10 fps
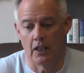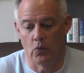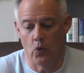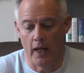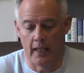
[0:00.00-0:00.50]

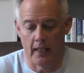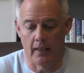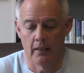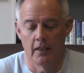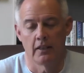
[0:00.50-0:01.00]
and
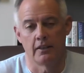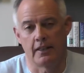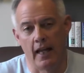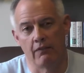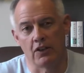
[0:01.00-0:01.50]
waiting.
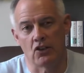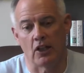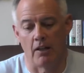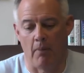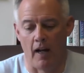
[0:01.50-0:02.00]
David
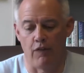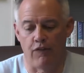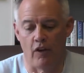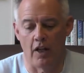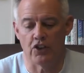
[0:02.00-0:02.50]
said, my
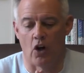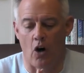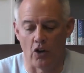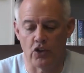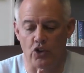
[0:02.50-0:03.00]
flesh
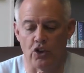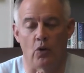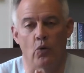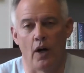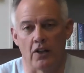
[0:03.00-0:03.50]
also
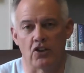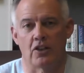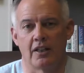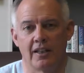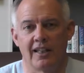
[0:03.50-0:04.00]
shall
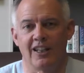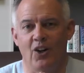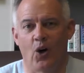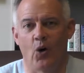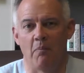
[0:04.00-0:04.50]
rest in
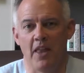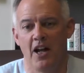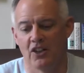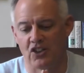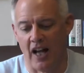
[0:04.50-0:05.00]
hope.
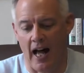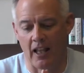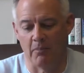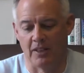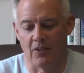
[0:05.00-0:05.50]

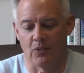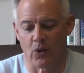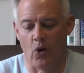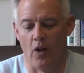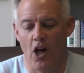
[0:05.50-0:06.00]
Solomon
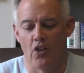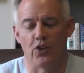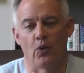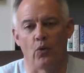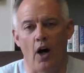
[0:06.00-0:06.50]
wrote,
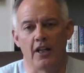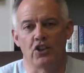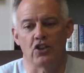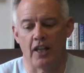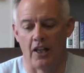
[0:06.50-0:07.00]
the
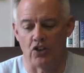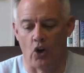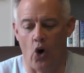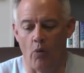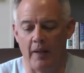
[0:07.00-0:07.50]
righteous has
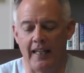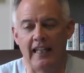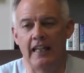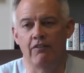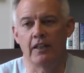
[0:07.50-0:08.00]
hope
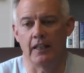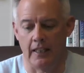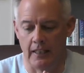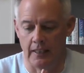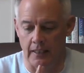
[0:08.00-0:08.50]
even
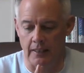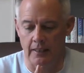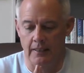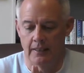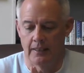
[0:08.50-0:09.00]
in
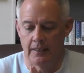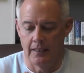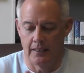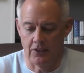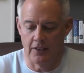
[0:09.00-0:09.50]

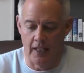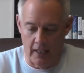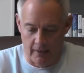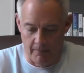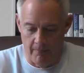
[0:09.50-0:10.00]
his
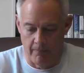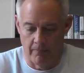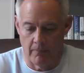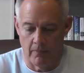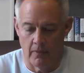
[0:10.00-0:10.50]
death.
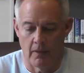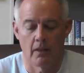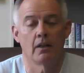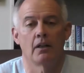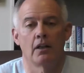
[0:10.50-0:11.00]

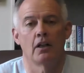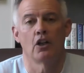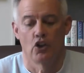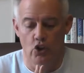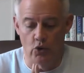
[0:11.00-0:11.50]

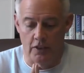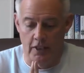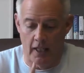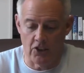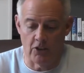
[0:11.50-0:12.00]
New
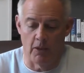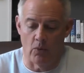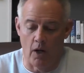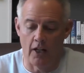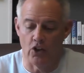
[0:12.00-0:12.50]
Testament
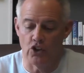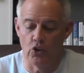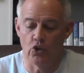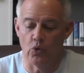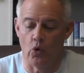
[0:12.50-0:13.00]
writers
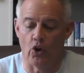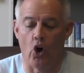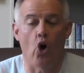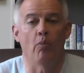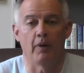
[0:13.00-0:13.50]
use the word
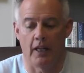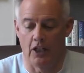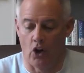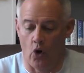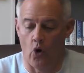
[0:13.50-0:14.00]
hope
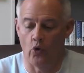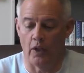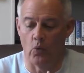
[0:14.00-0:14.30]
in only